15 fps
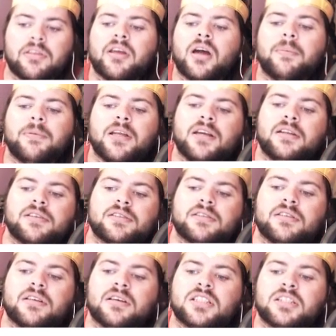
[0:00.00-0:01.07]
the
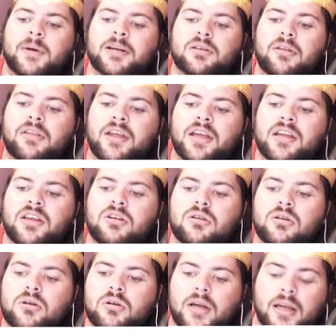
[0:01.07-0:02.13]
updates, a special thank
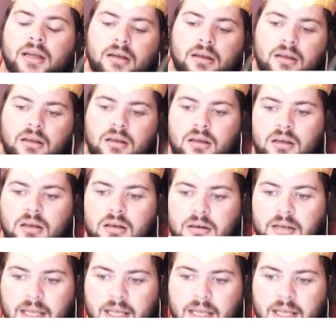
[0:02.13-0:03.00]
you, and